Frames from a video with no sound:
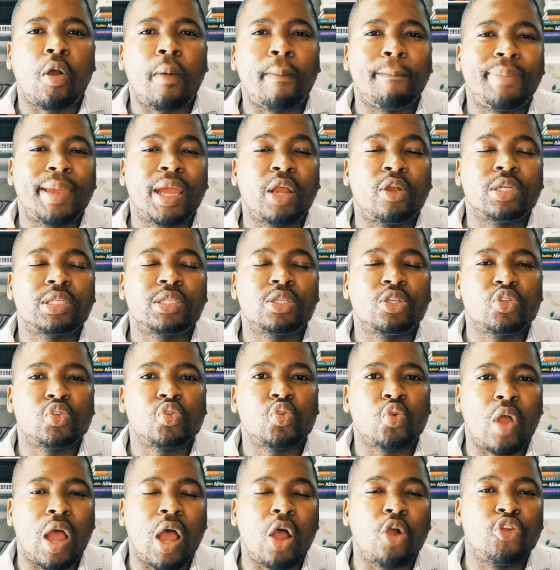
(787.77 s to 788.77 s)
in comparison
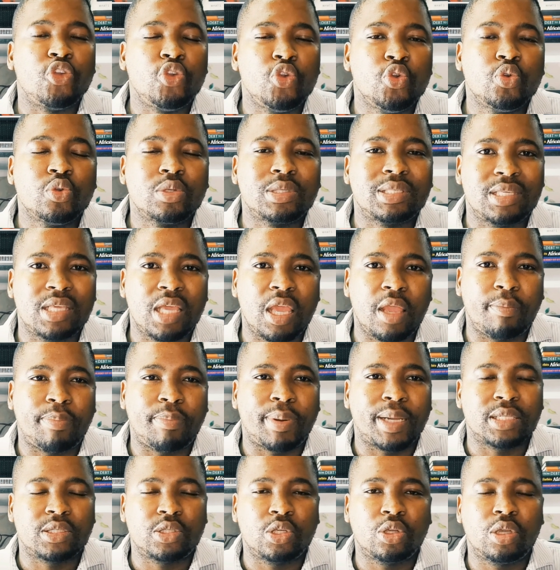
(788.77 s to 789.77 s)
to how you see
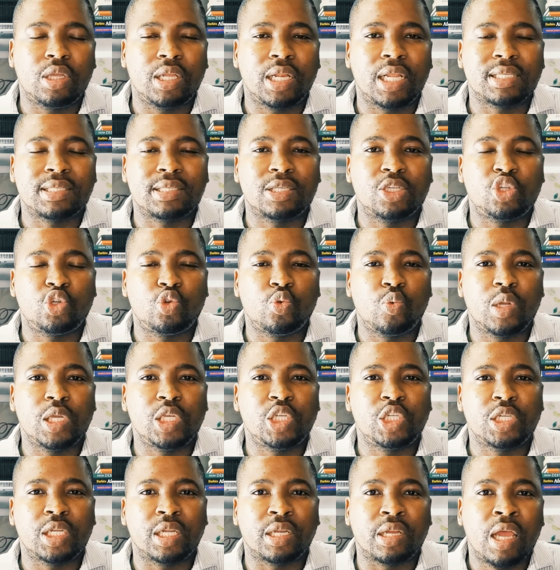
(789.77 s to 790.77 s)
a particular
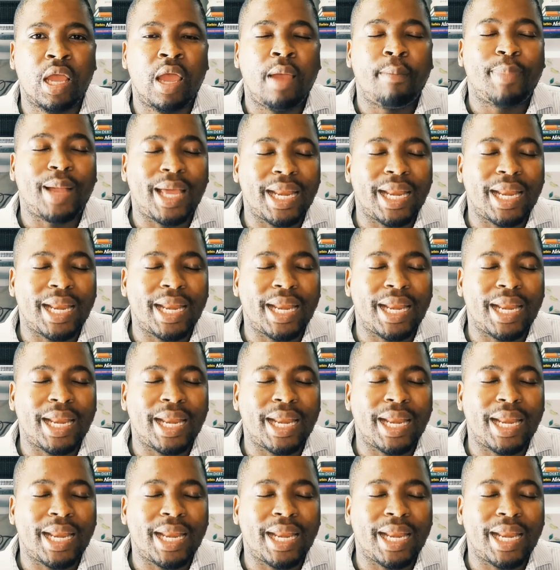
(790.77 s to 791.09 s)
situation.